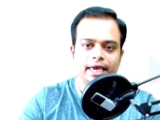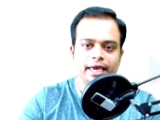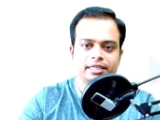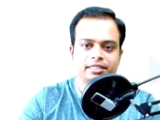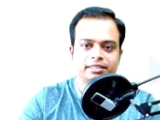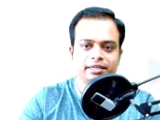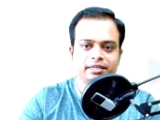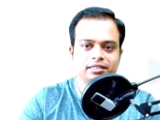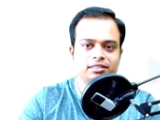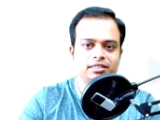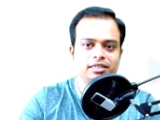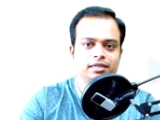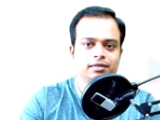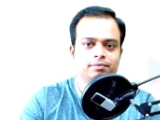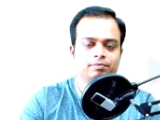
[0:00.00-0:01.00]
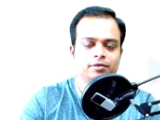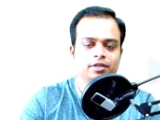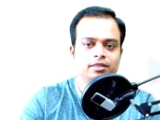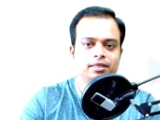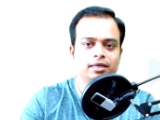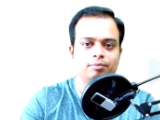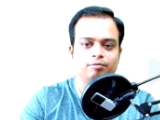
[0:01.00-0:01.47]
extend c
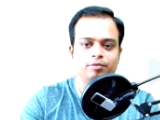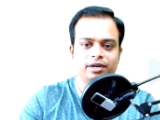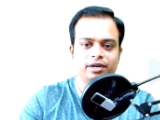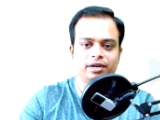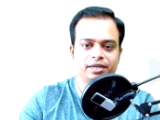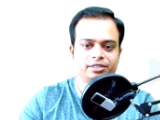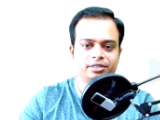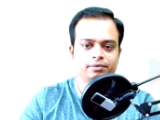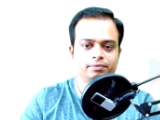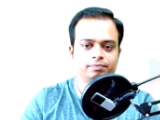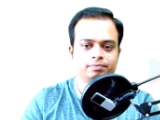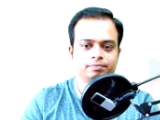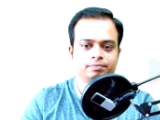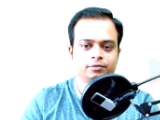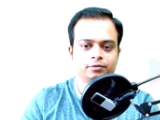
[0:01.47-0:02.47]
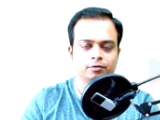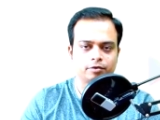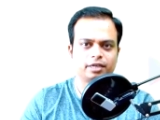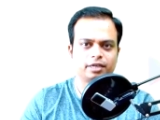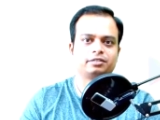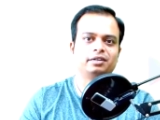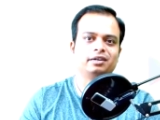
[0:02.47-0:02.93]
in the upward direction
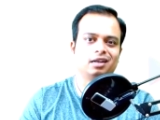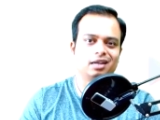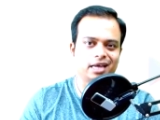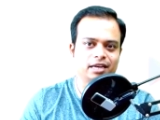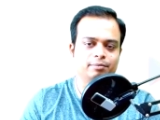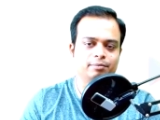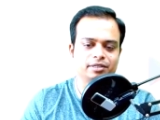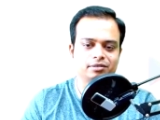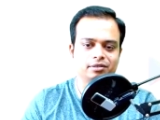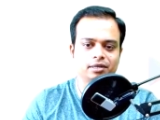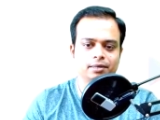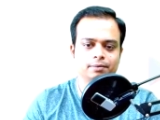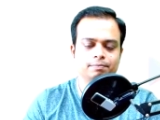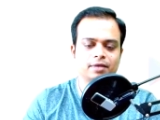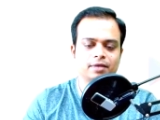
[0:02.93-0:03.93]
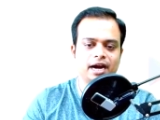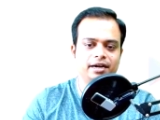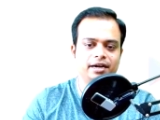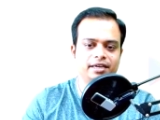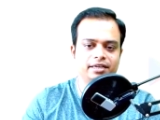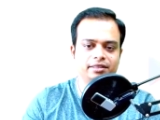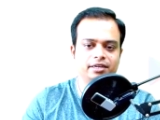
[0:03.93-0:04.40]
okay extend the line basically
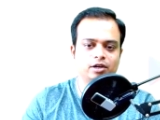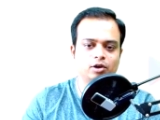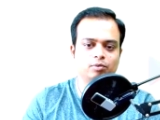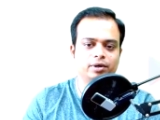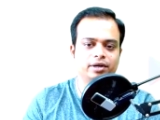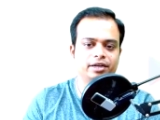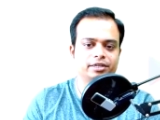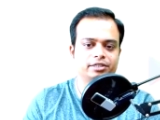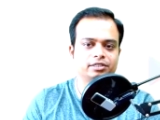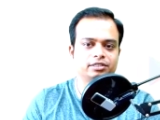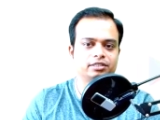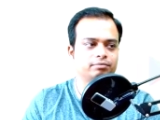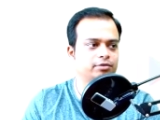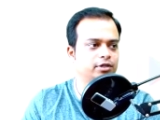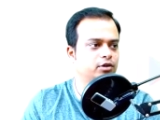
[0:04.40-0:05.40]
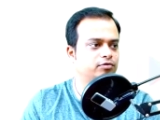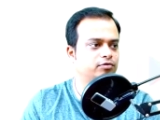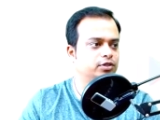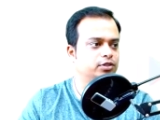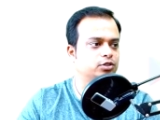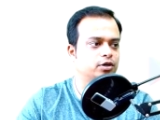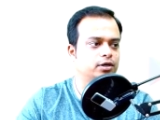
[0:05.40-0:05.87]
and d in the downward direction something of
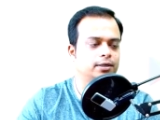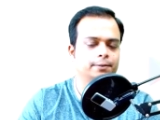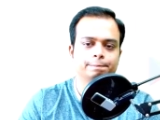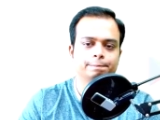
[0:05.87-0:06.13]
this sort